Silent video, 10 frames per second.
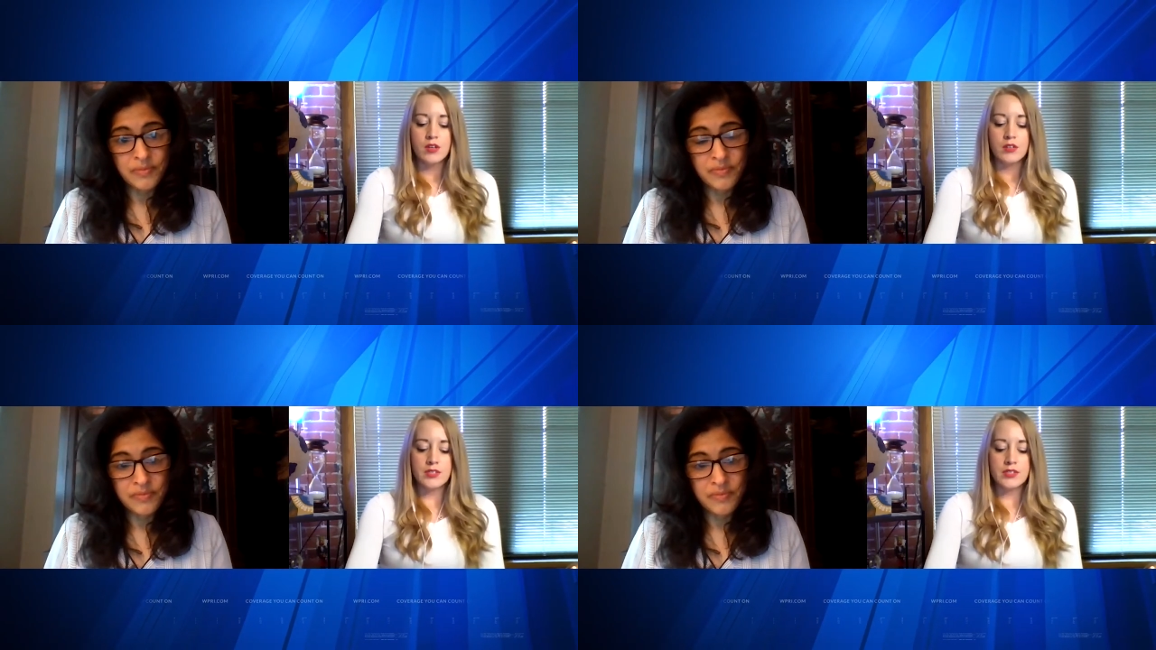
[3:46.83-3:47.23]

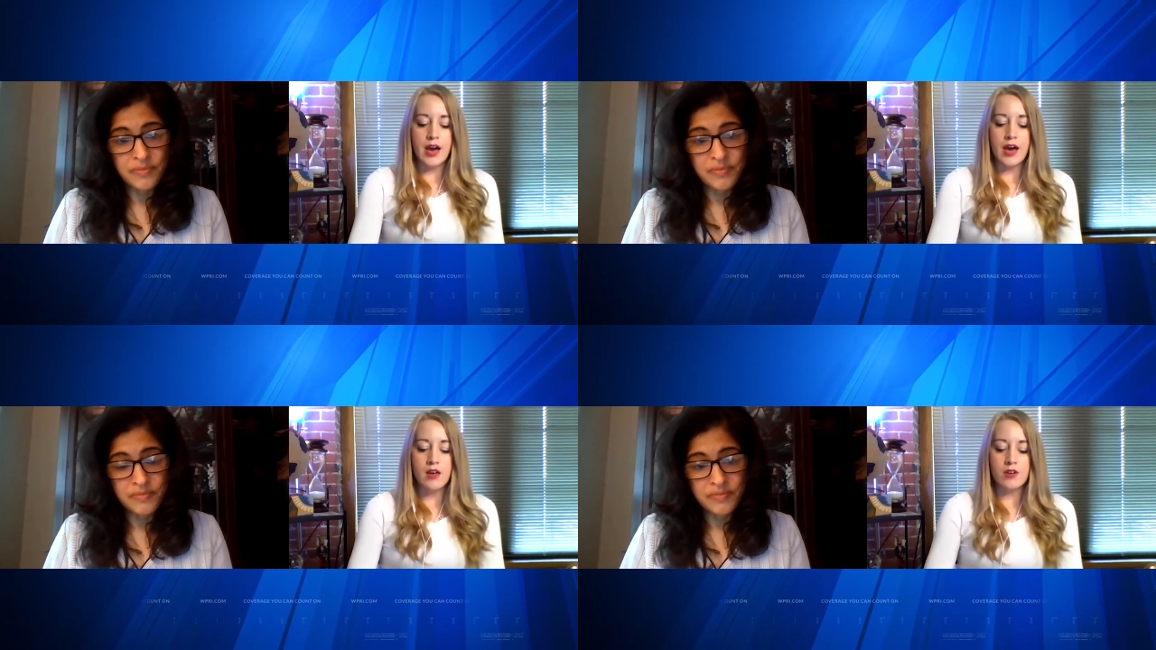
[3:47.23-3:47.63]
Speaker 1: does
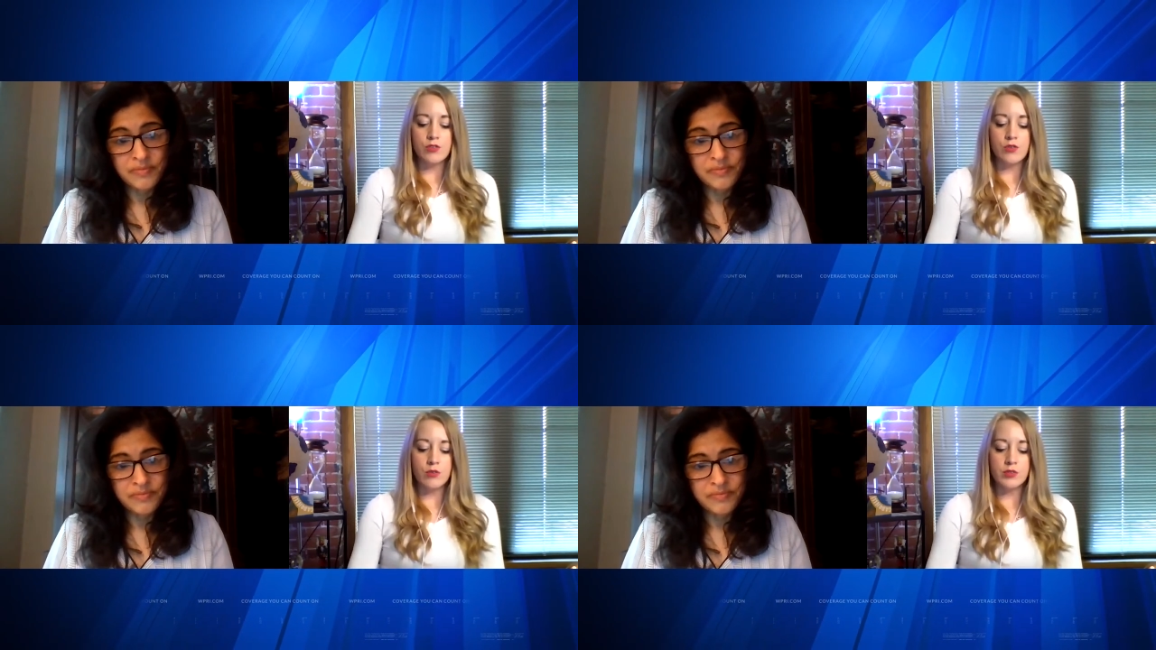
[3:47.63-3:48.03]
that do
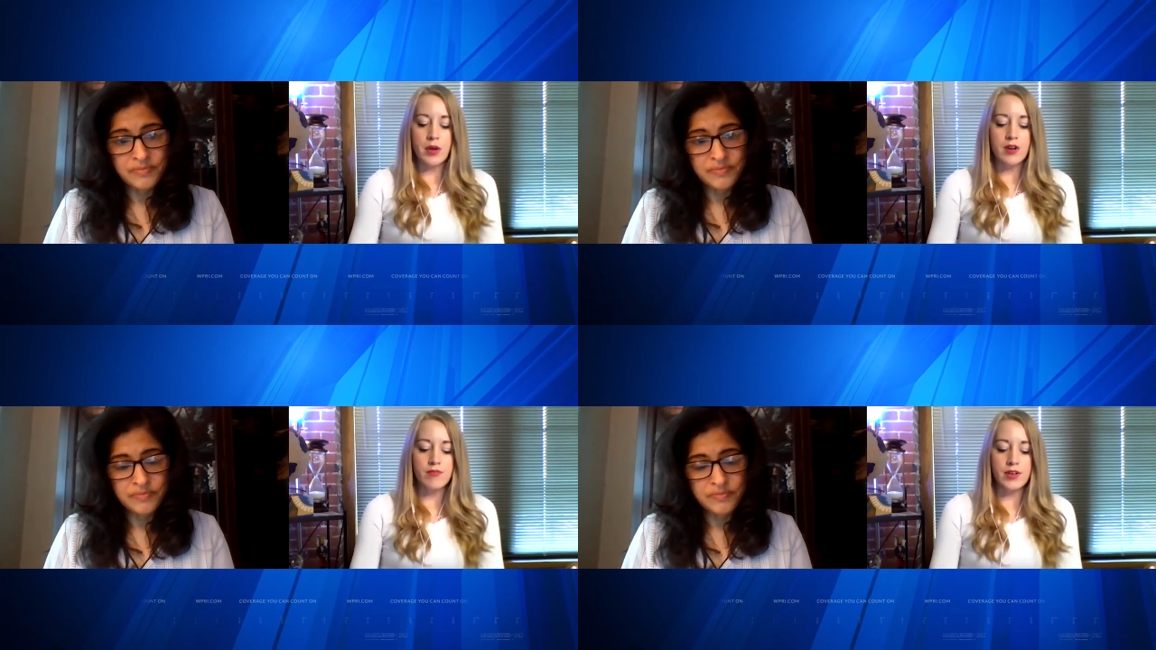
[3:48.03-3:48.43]
those
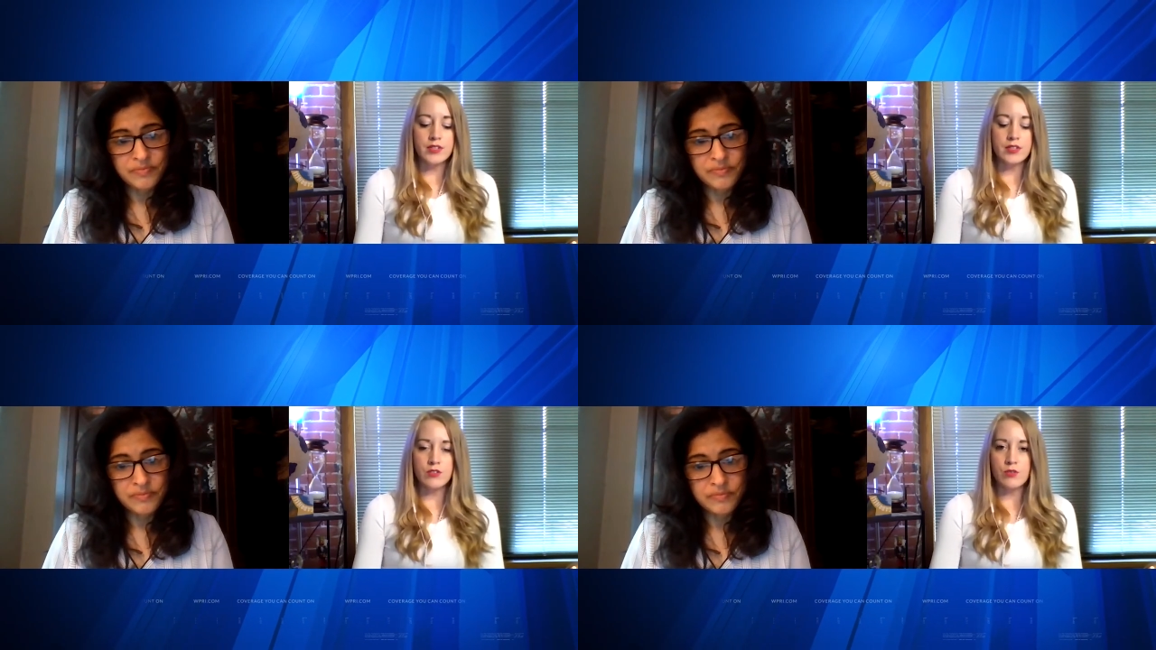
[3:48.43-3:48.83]
benefits
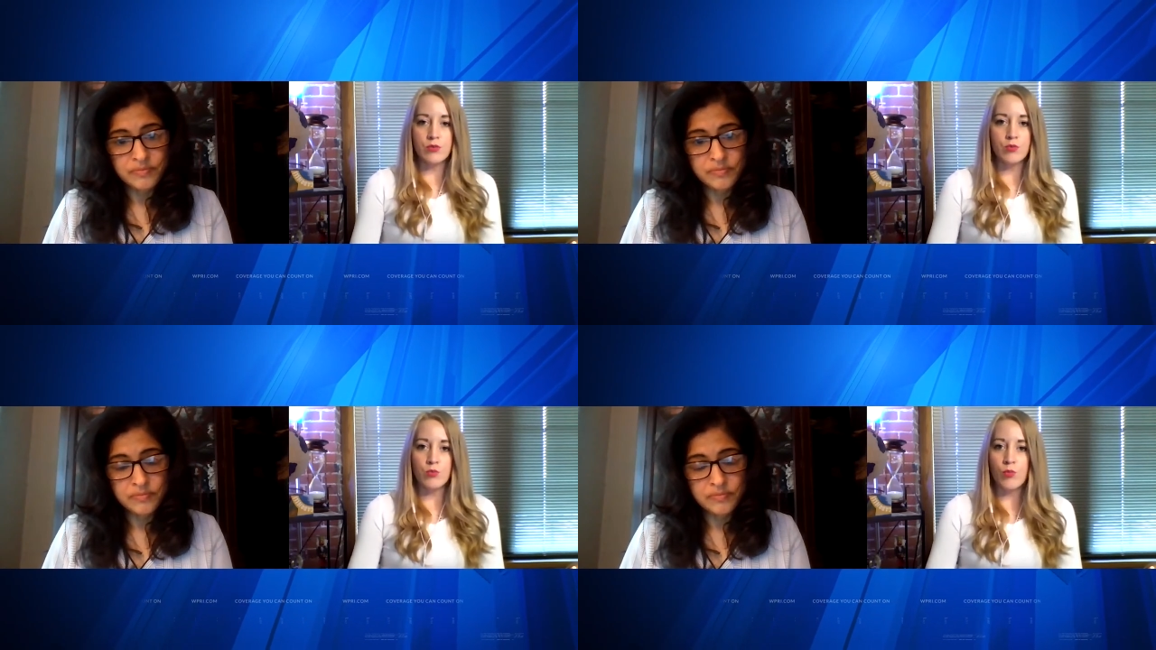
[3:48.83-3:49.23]
and
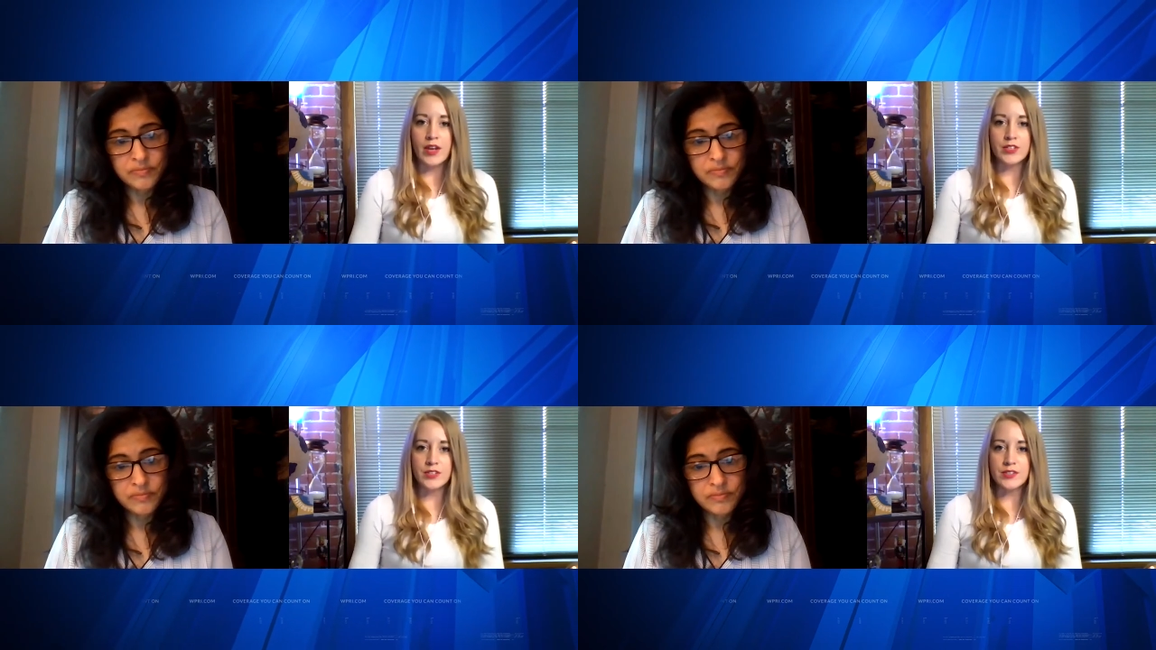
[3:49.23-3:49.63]
do
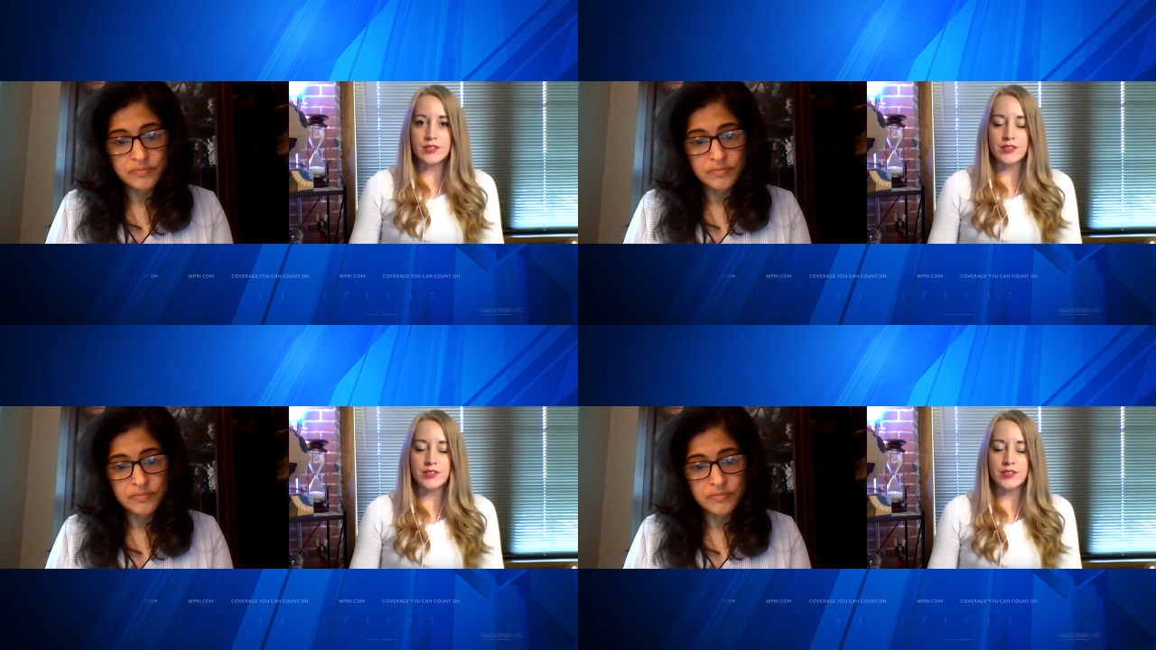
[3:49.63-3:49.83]
wages?